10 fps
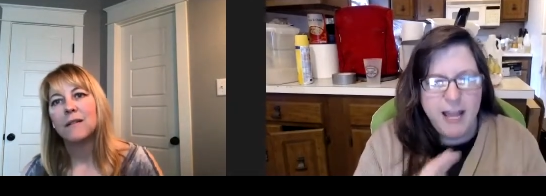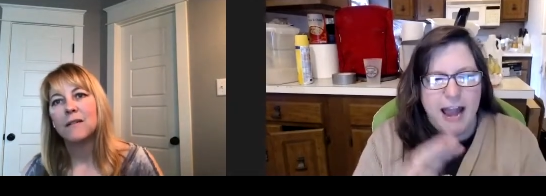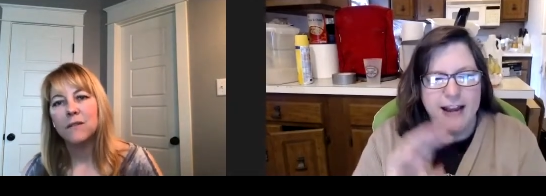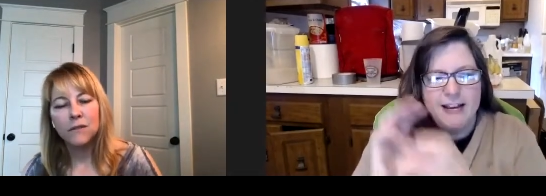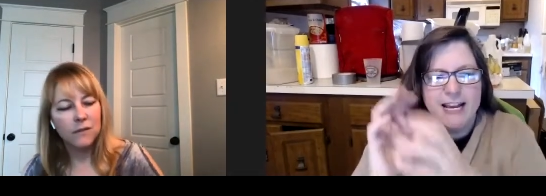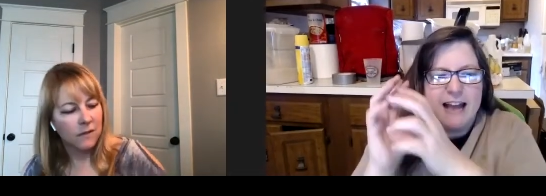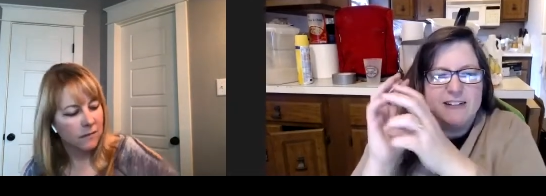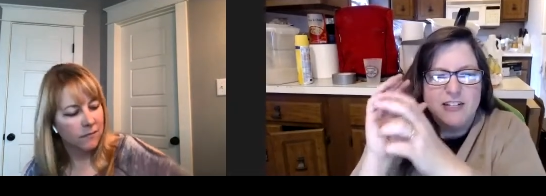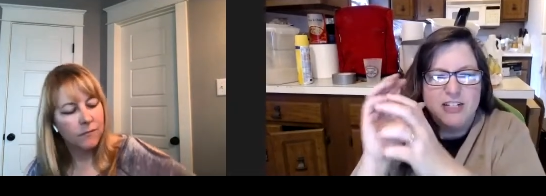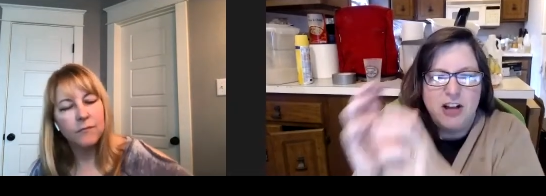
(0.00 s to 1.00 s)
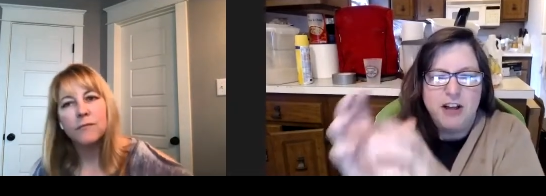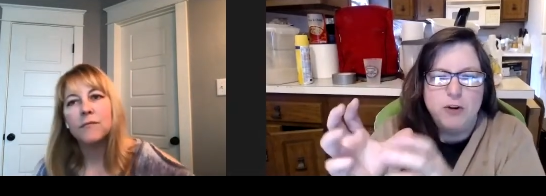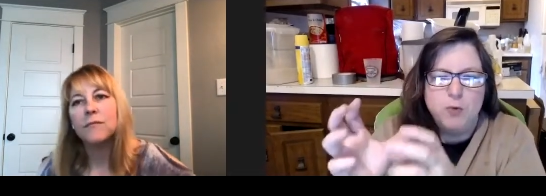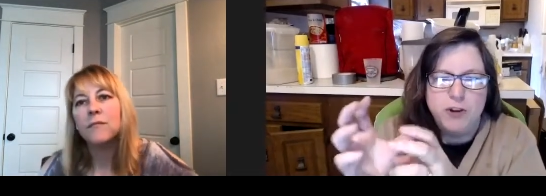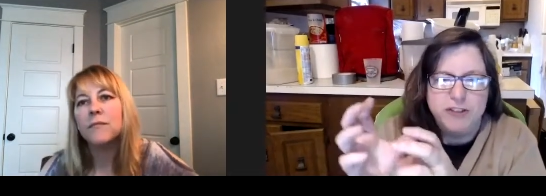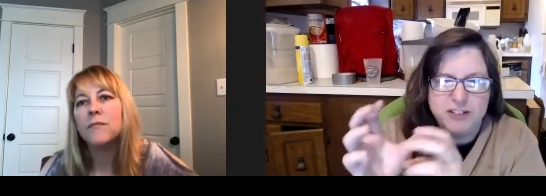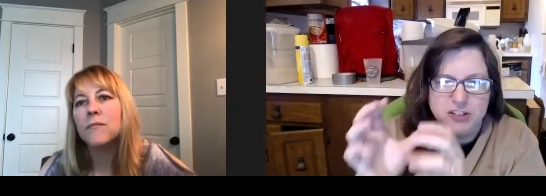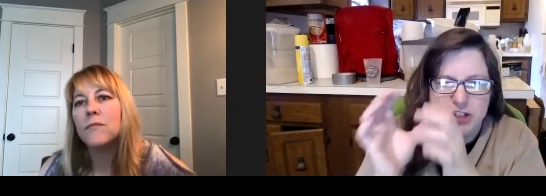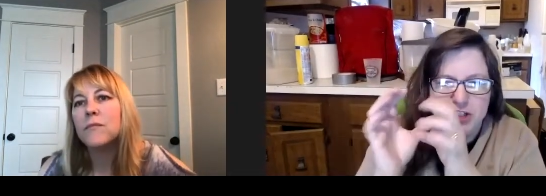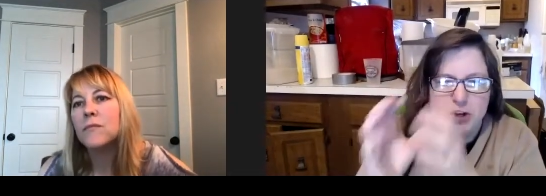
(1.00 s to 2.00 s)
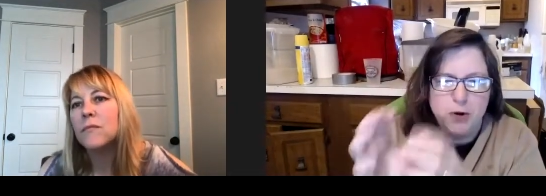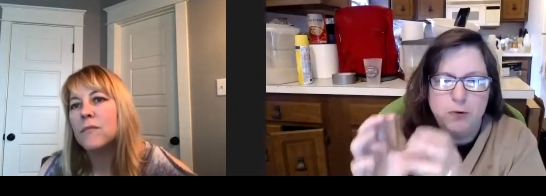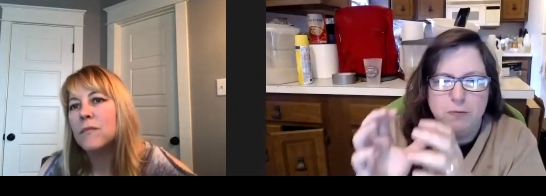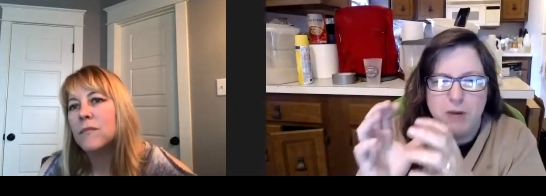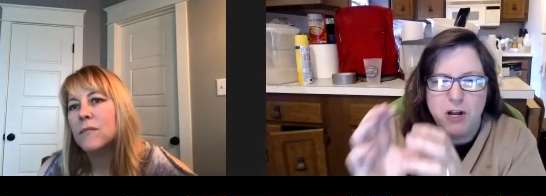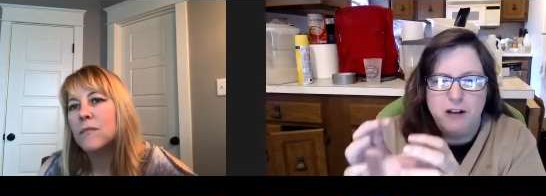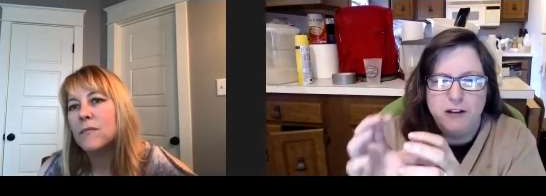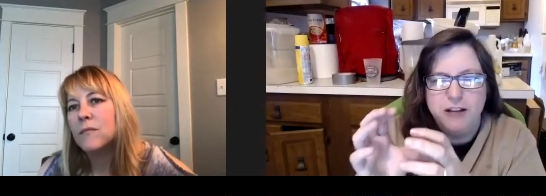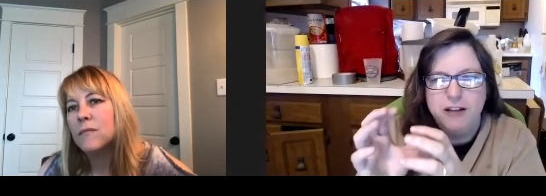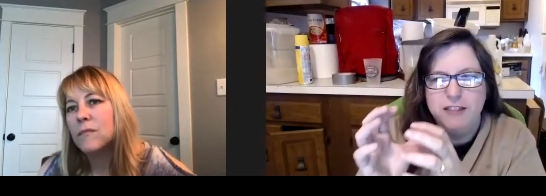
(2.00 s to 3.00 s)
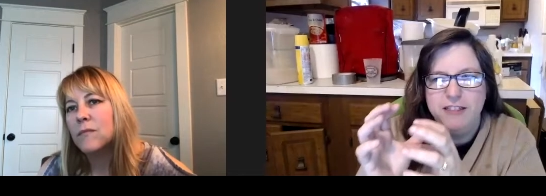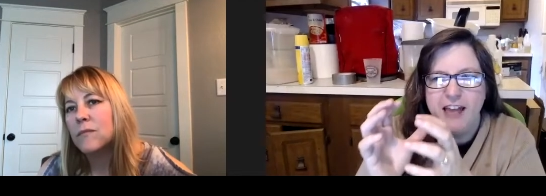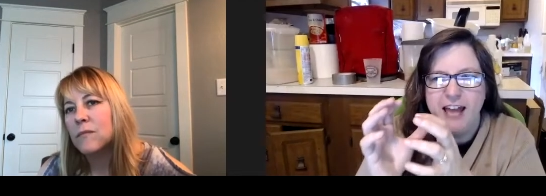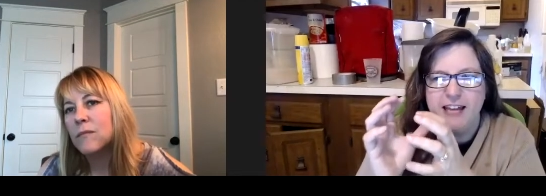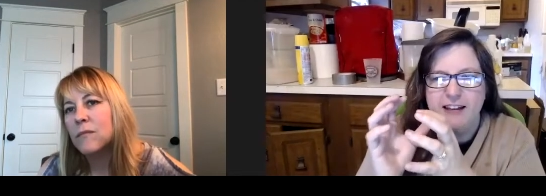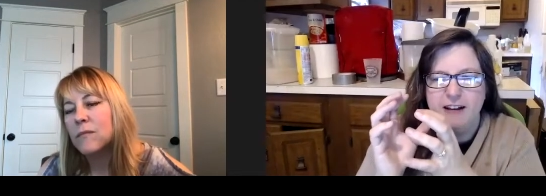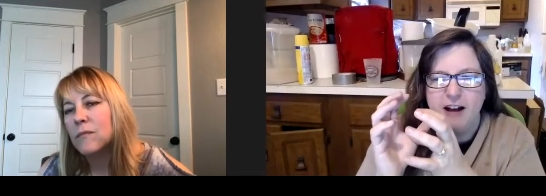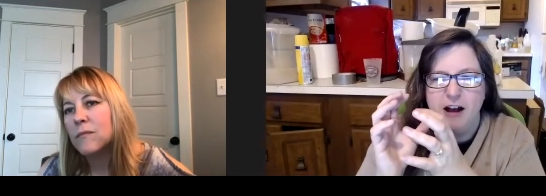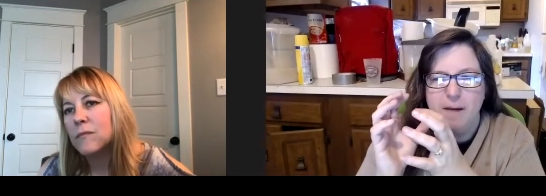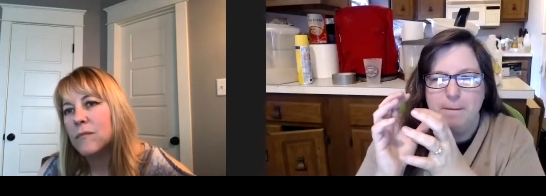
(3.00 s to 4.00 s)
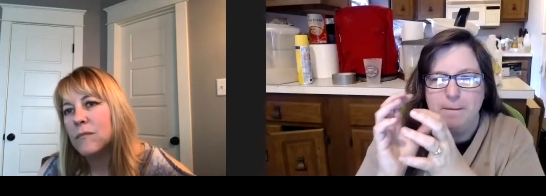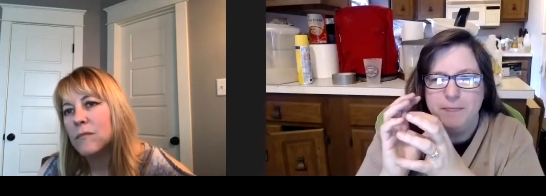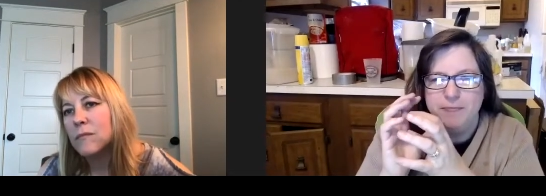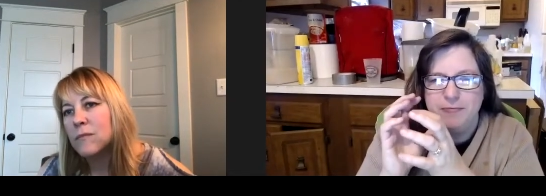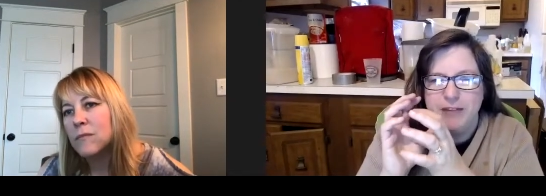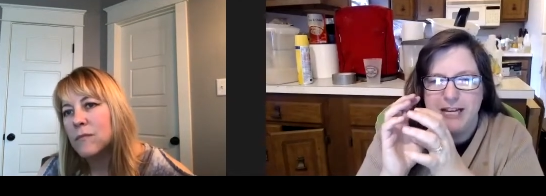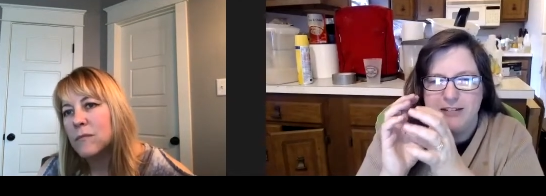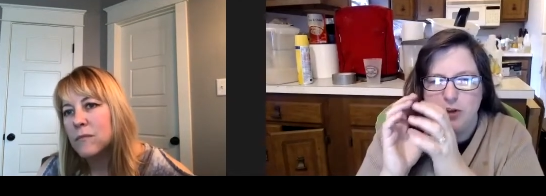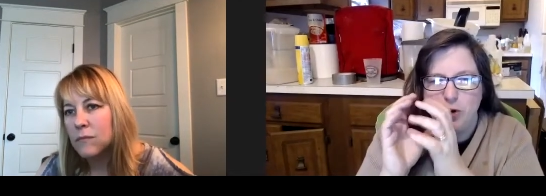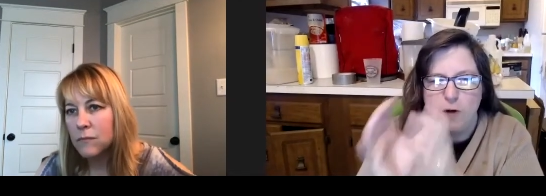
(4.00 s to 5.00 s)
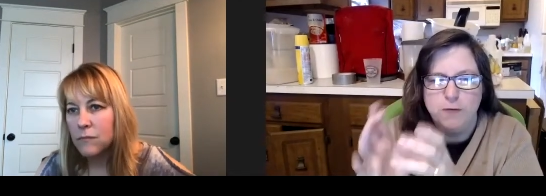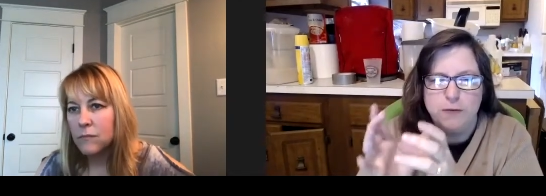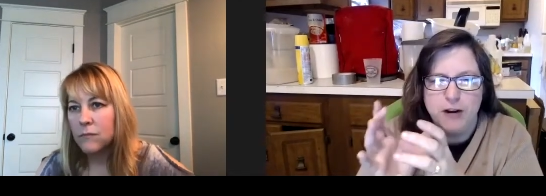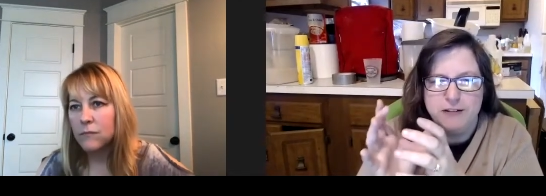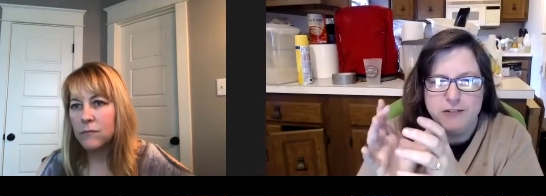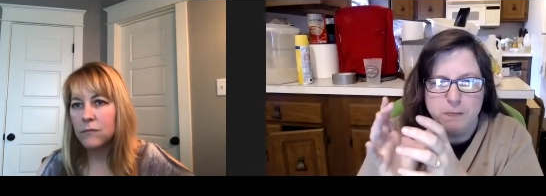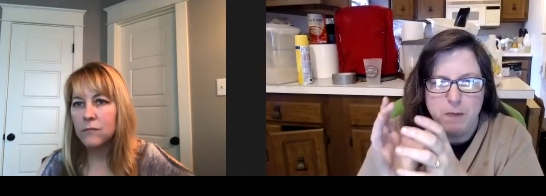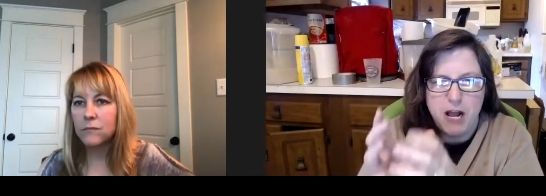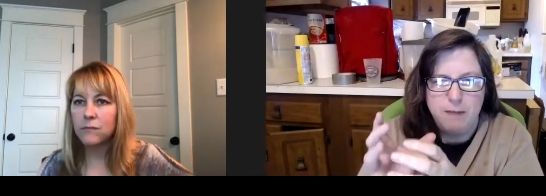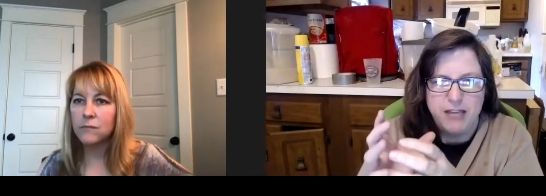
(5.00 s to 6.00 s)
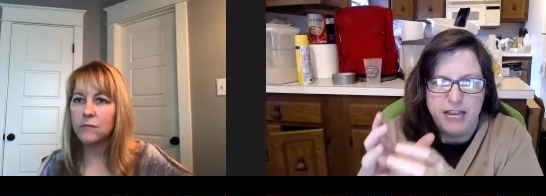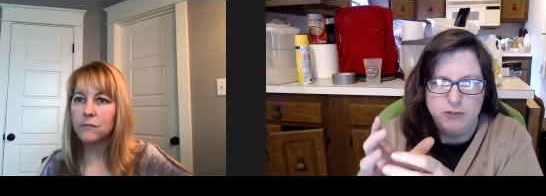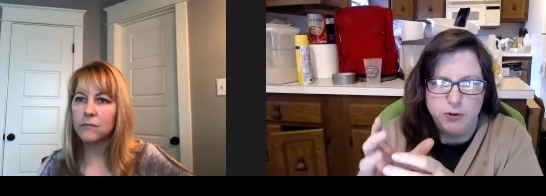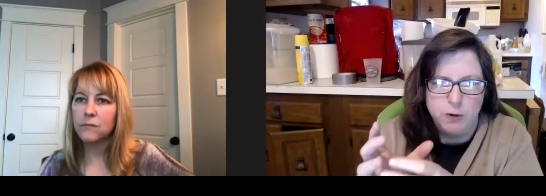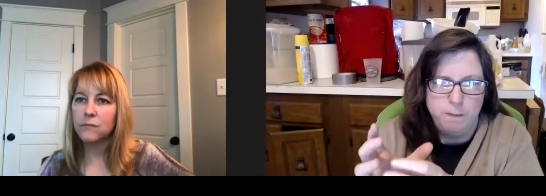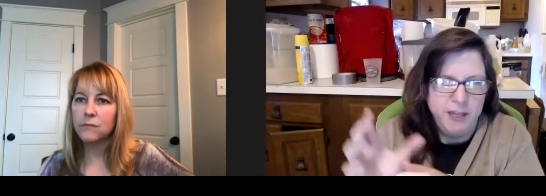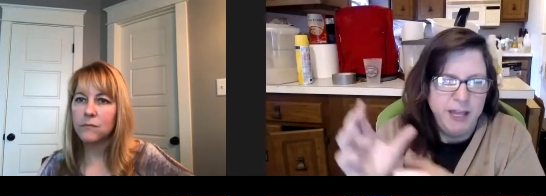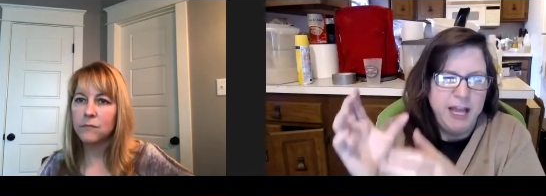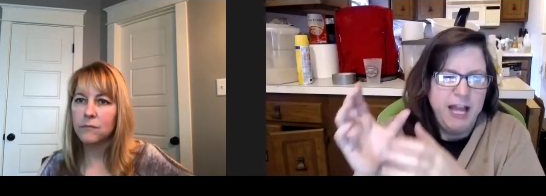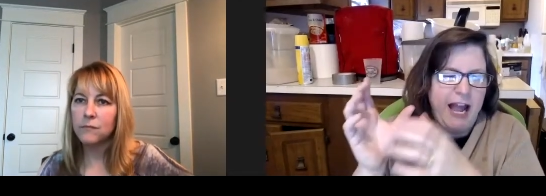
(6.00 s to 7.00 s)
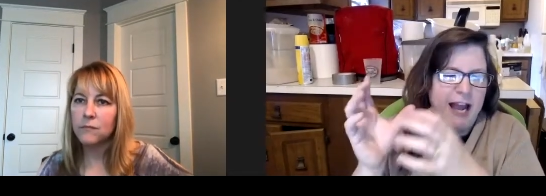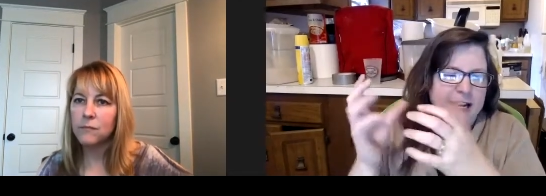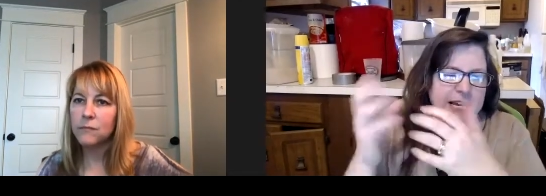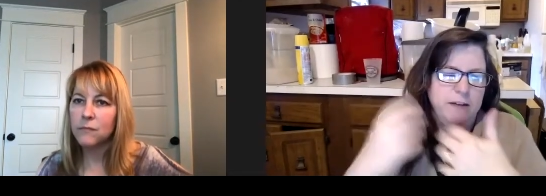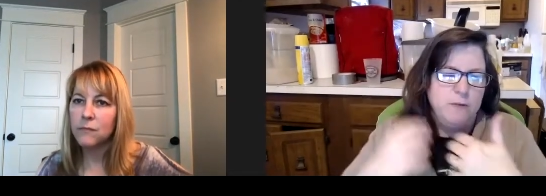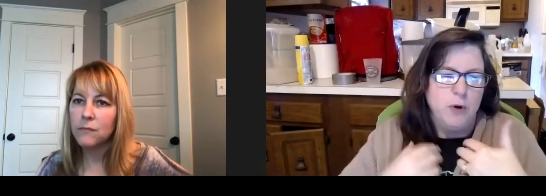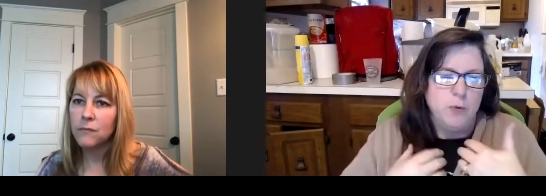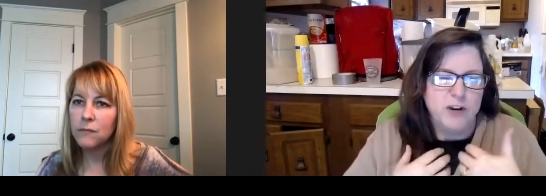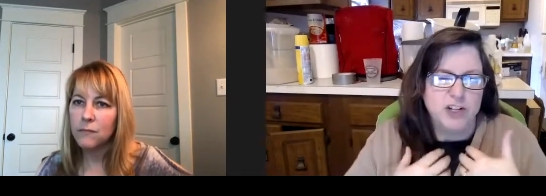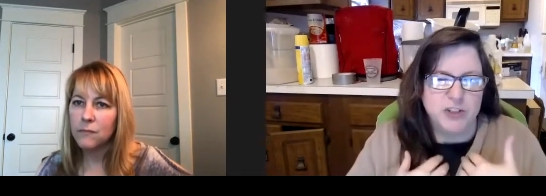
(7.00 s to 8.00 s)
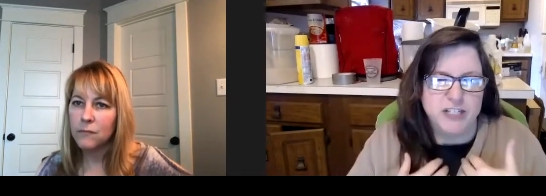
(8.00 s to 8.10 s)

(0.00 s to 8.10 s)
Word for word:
Speaker 1: And then he has this other one that's a stone mug that um, his girlfriend's mom gave to him. And he originally